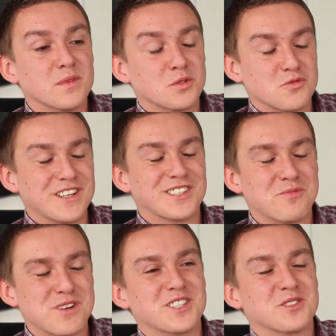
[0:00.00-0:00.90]
I was the regional
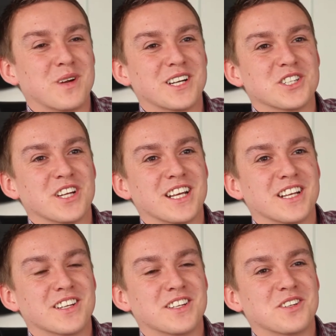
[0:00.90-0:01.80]
operations manager
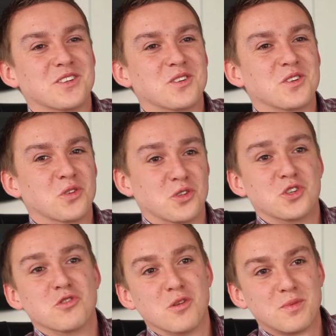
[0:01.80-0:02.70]
in Northern
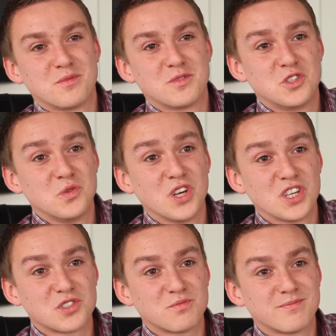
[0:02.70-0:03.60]
Europe for two years.